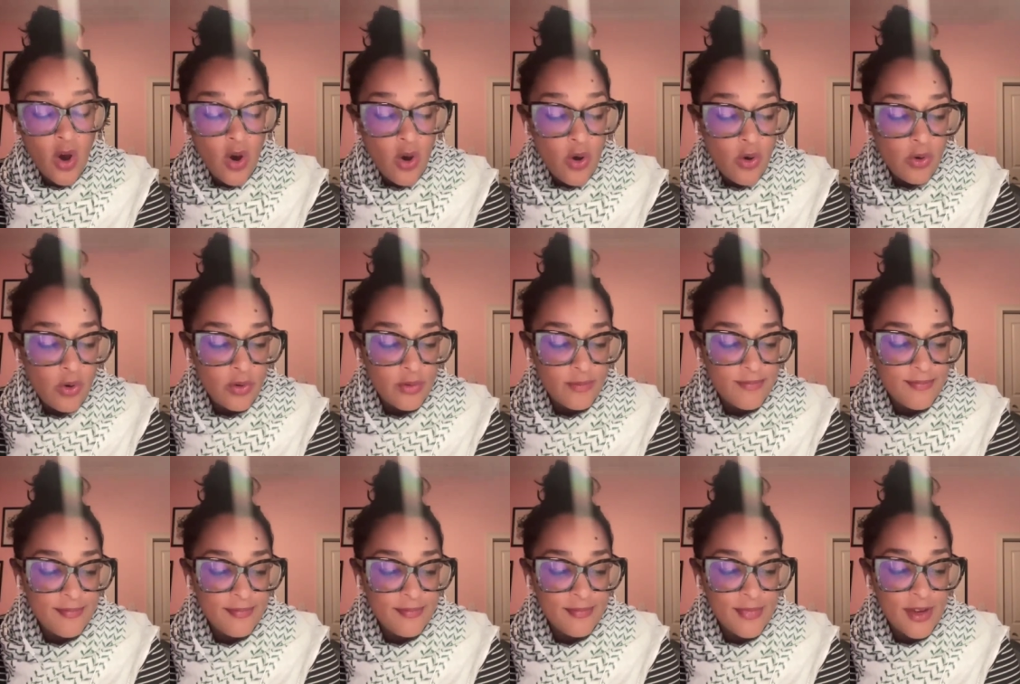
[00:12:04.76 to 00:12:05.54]

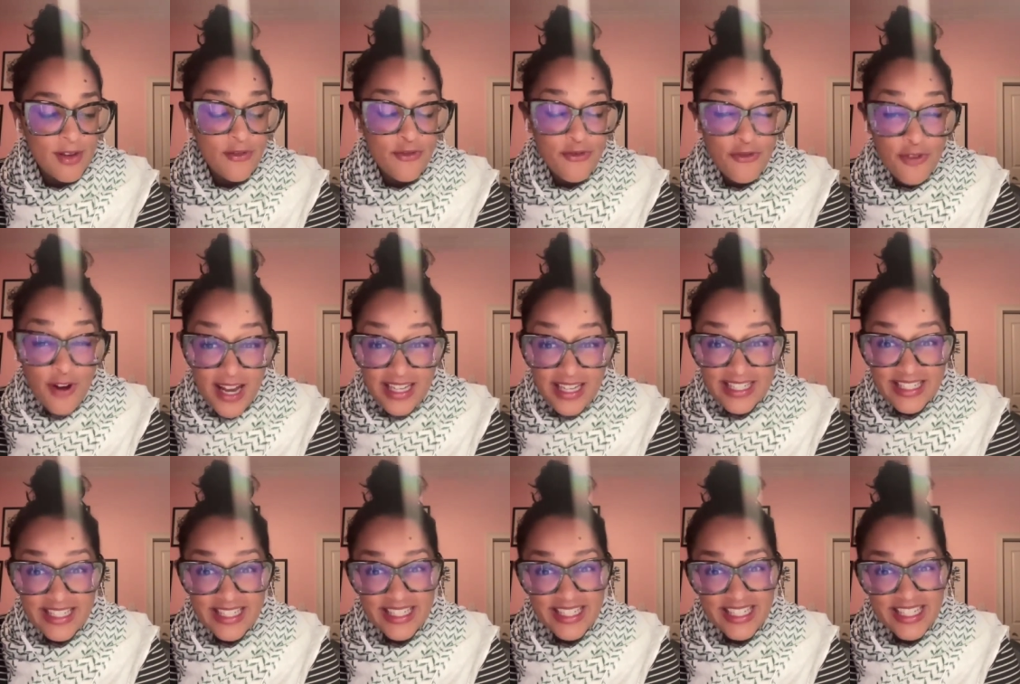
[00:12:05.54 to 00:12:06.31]
"Oh, my
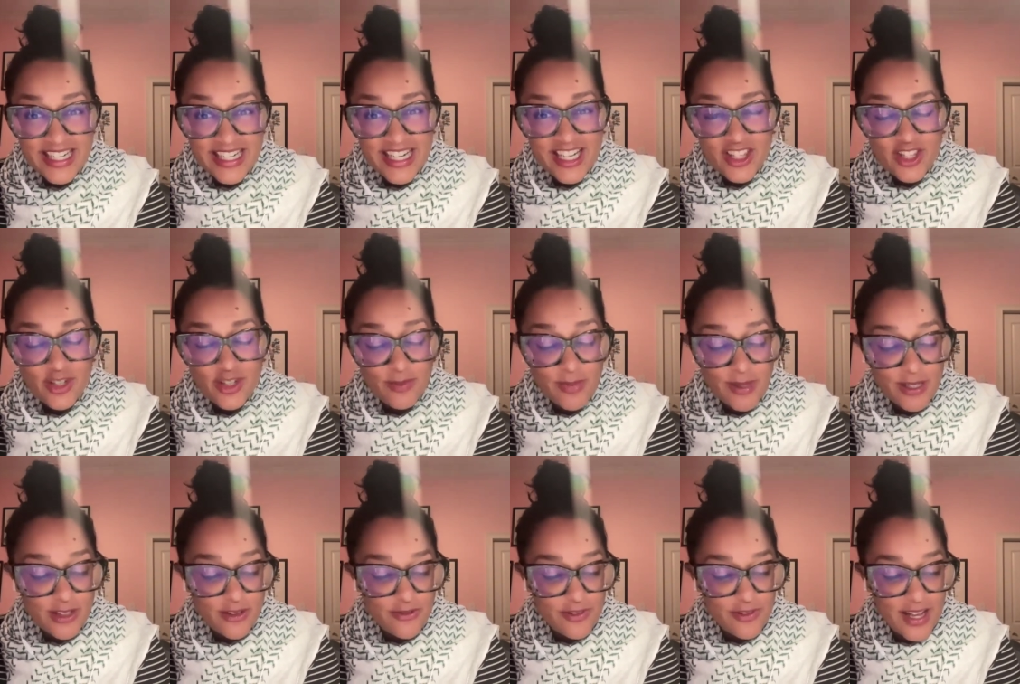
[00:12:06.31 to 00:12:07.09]
friend," the
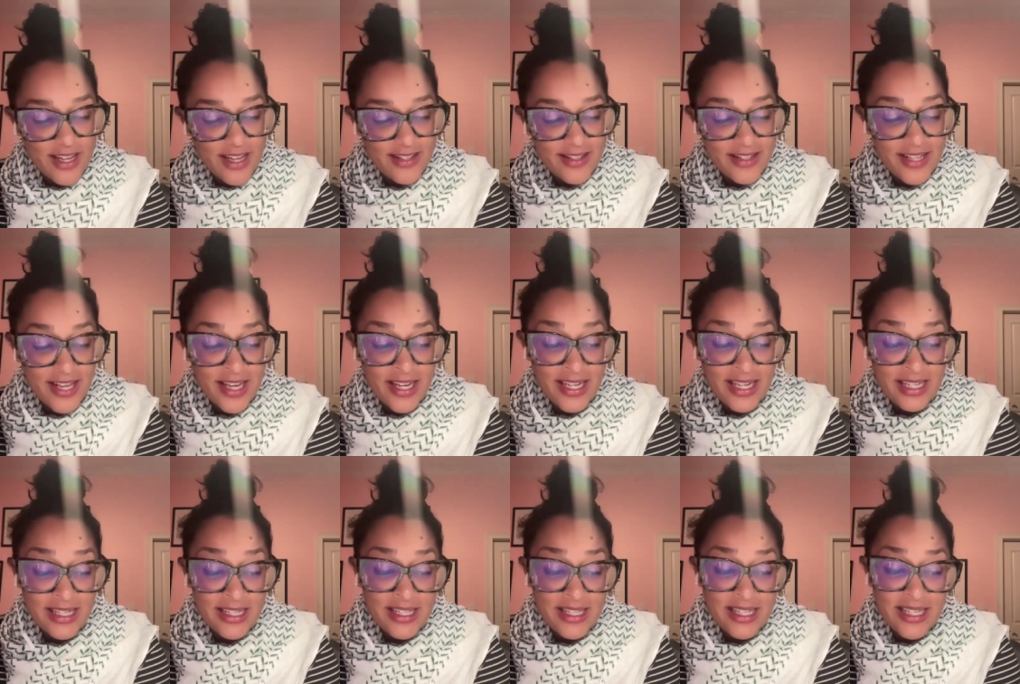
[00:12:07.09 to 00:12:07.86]
butterfly
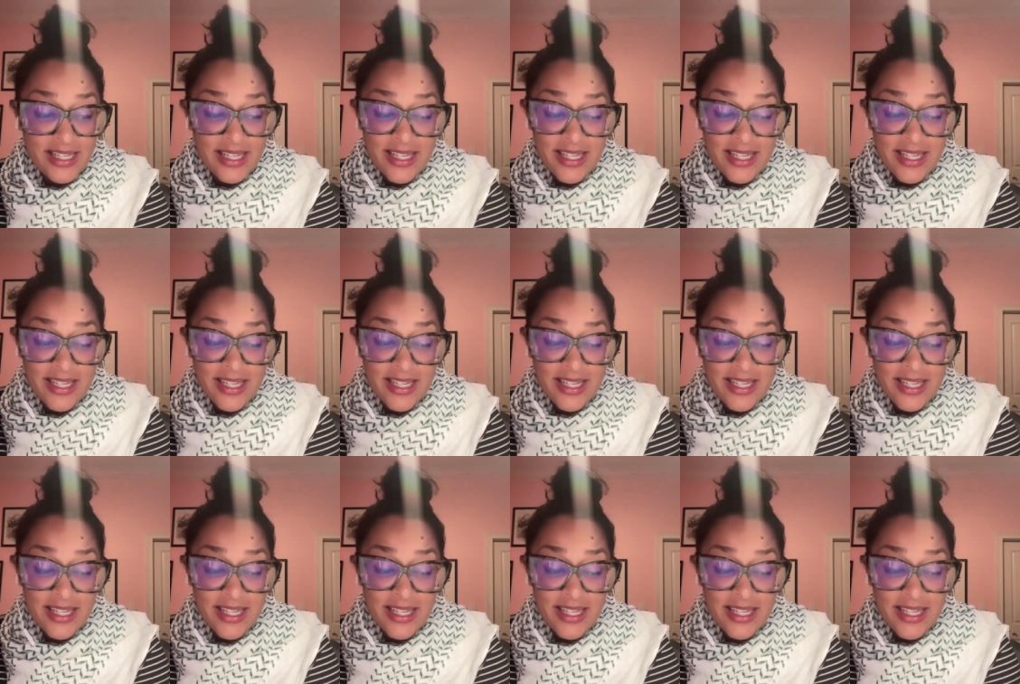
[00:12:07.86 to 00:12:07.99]
said,